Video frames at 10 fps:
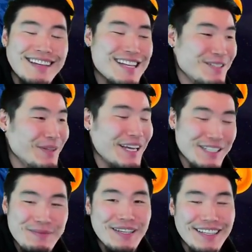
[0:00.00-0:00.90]
as you would like it
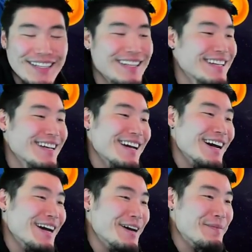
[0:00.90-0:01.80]
to be
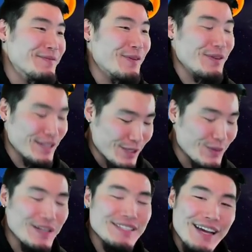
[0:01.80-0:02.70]
um, for the
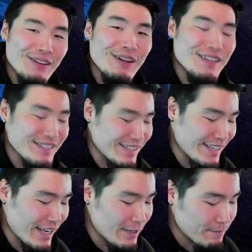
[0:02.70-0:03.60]
newest
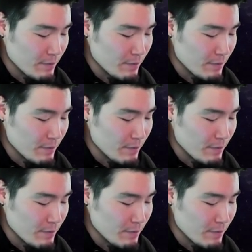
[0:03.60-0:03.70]
LREZA.